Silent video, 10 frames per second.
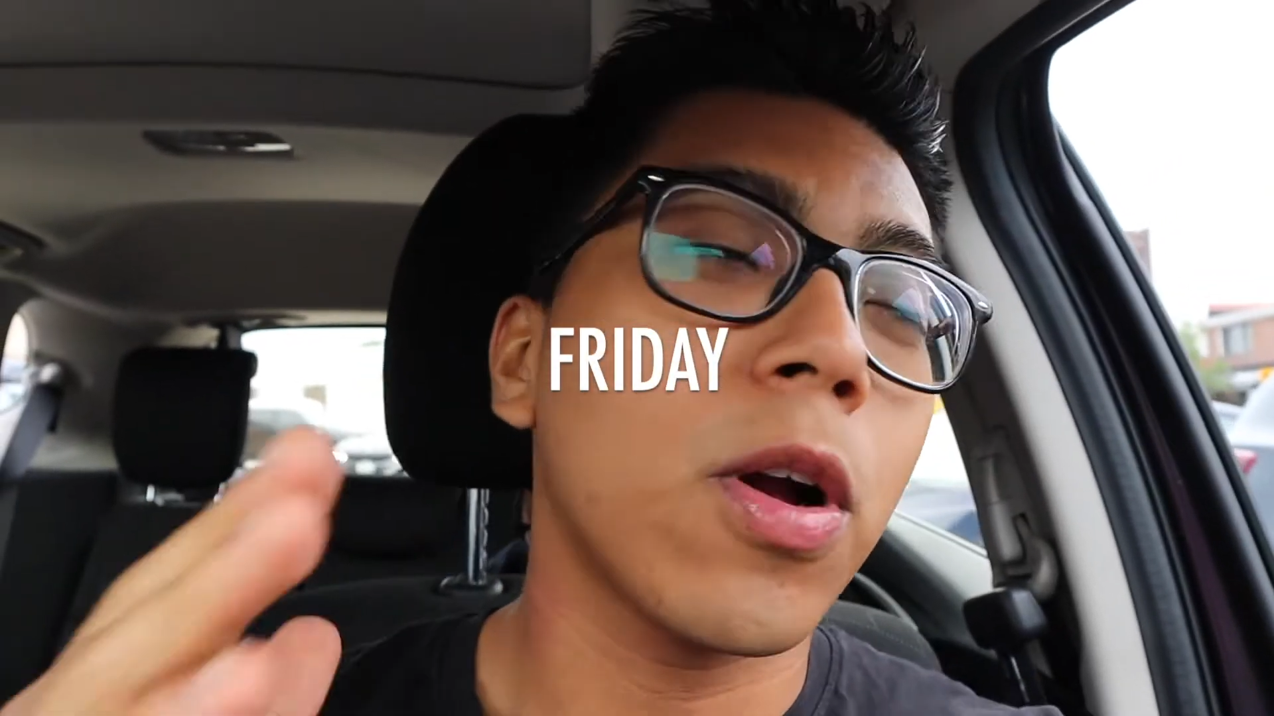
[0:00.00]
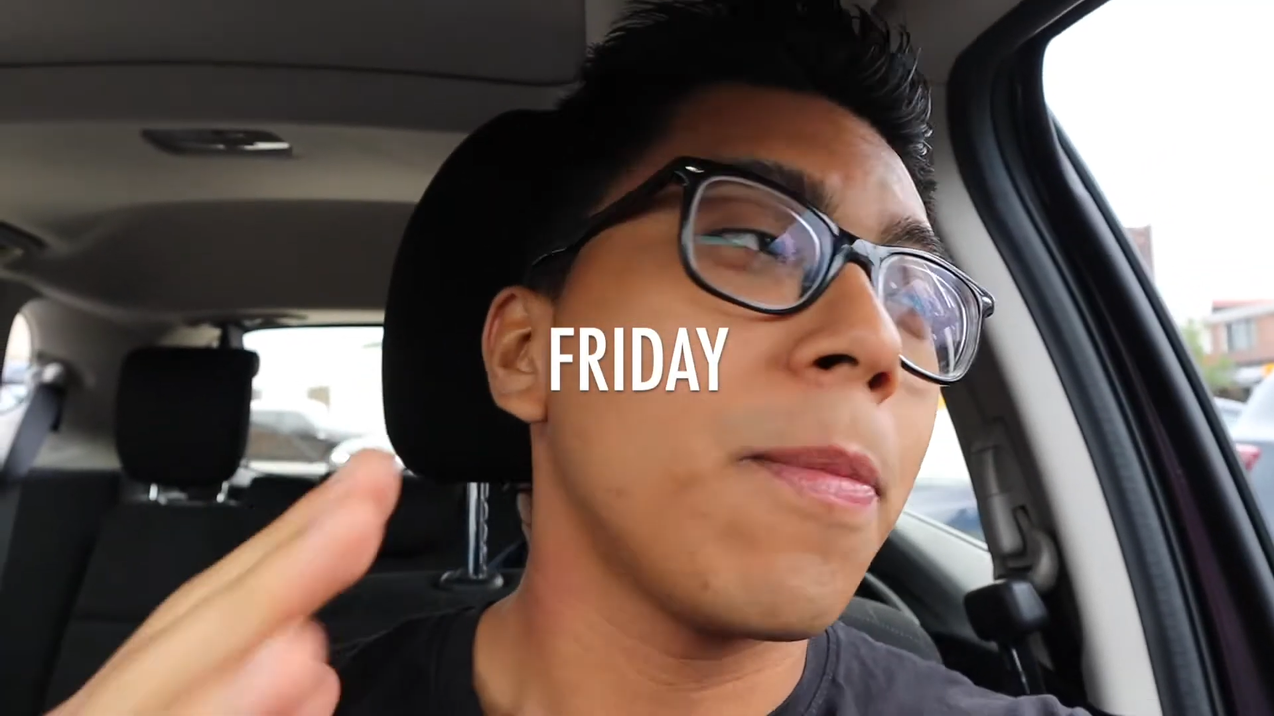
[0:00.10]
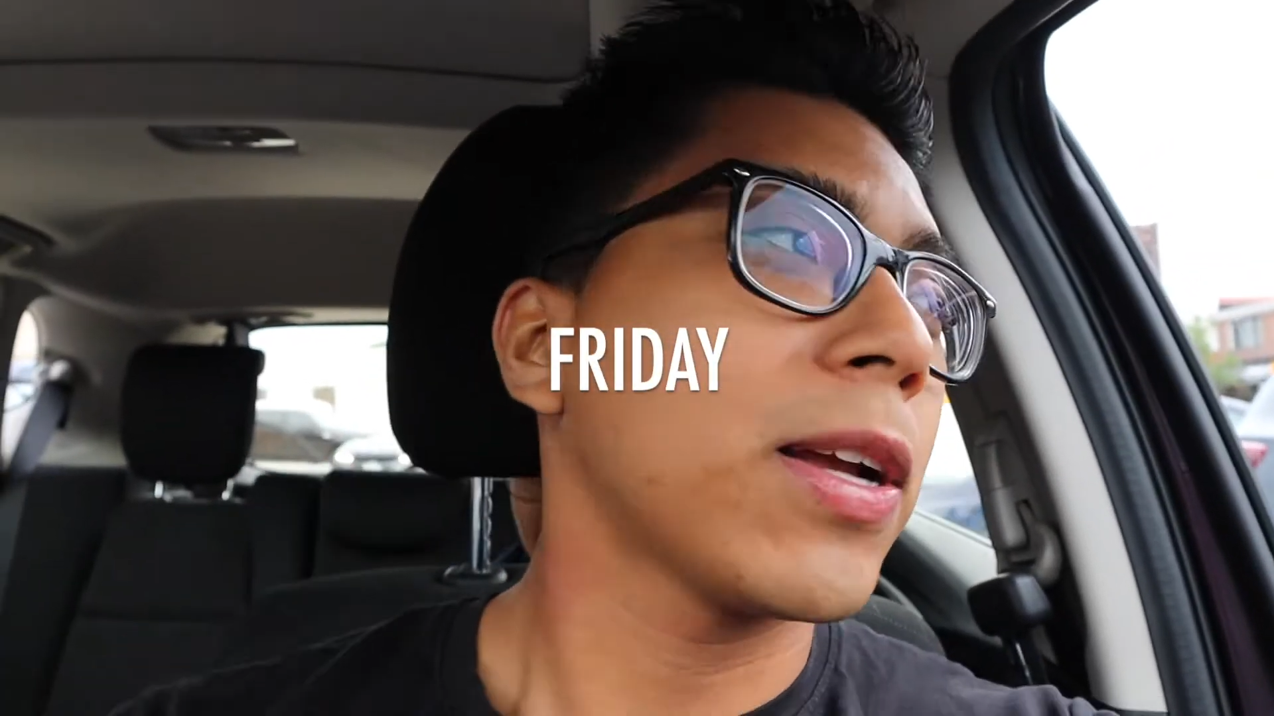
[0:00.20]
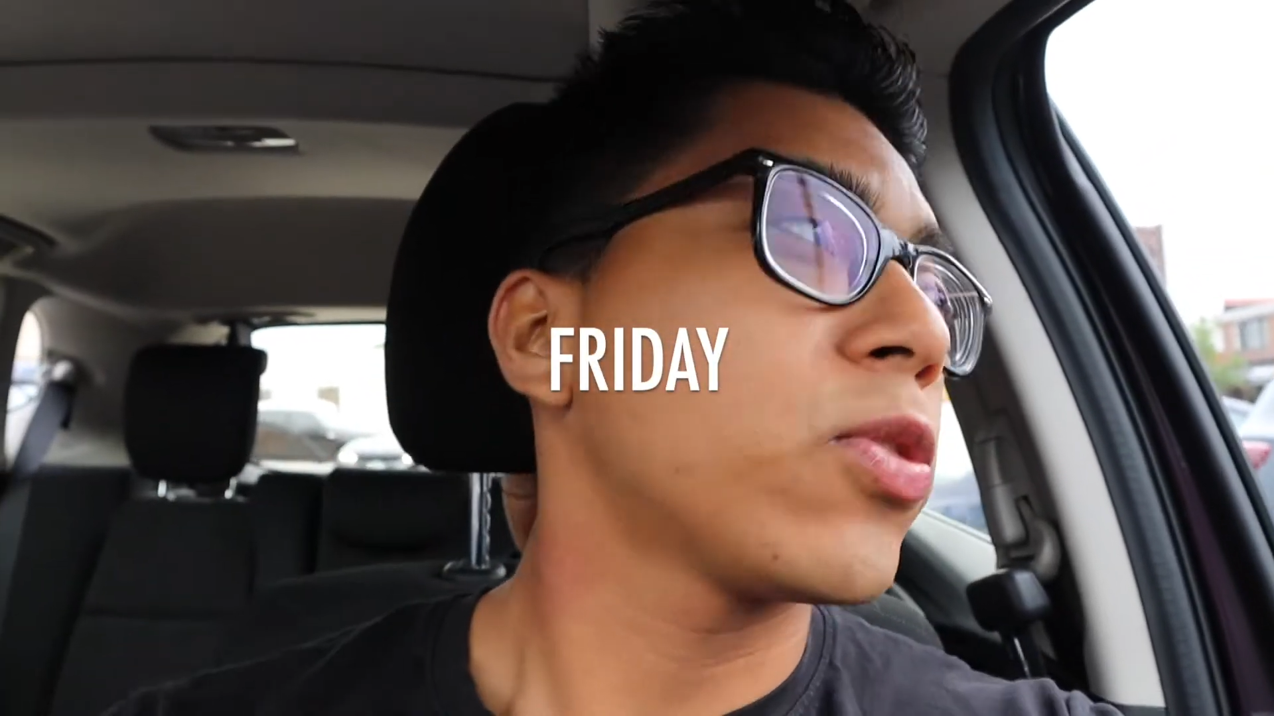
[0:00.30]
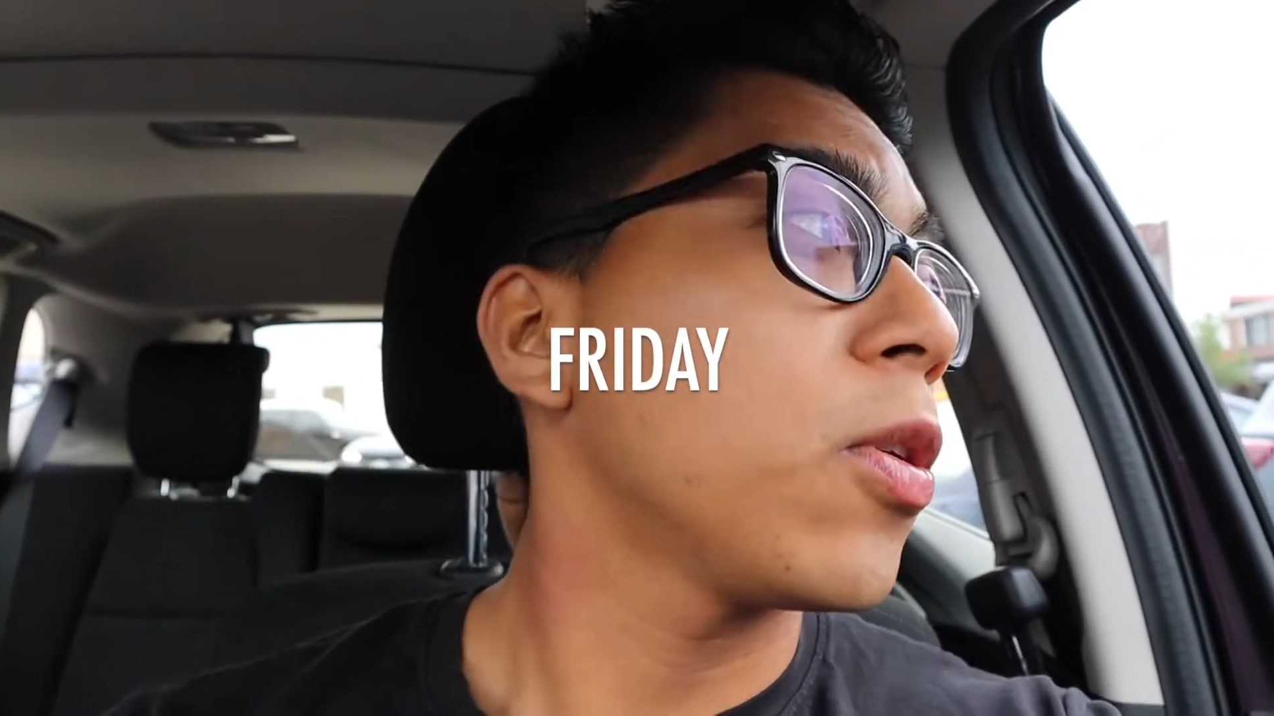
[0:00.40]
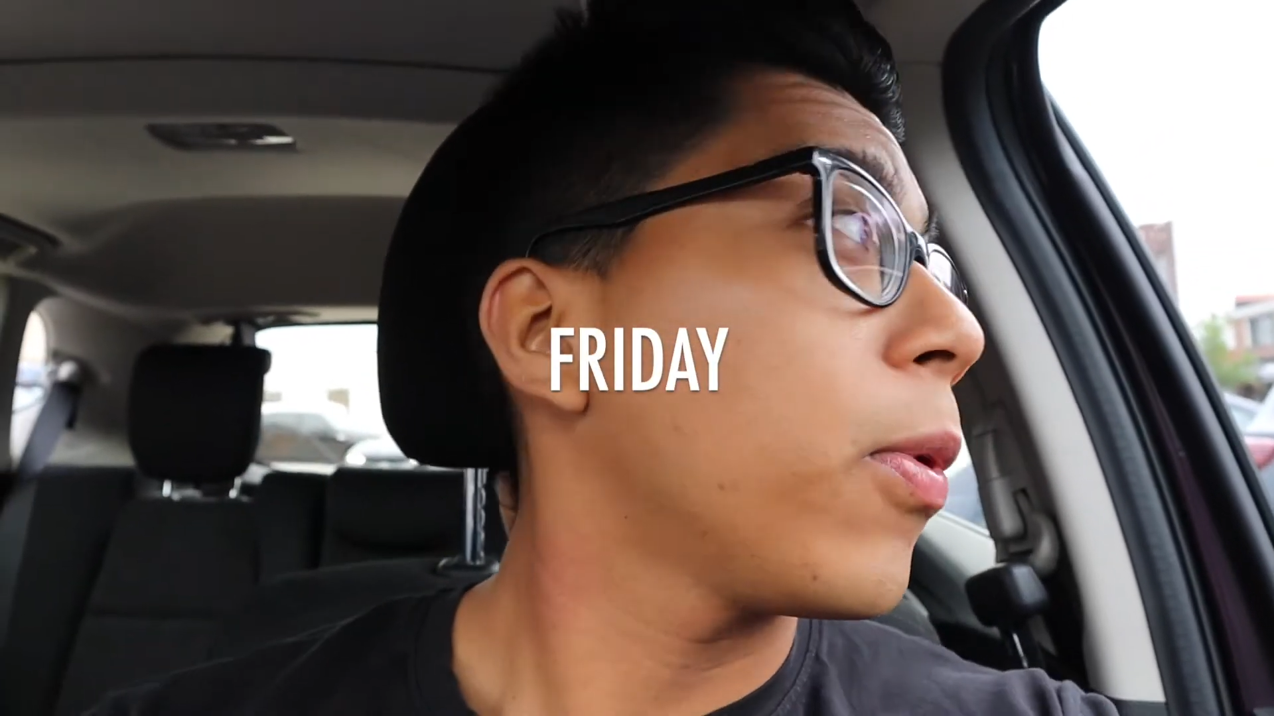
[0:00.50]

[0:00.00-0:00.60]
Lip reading: Welcome back to a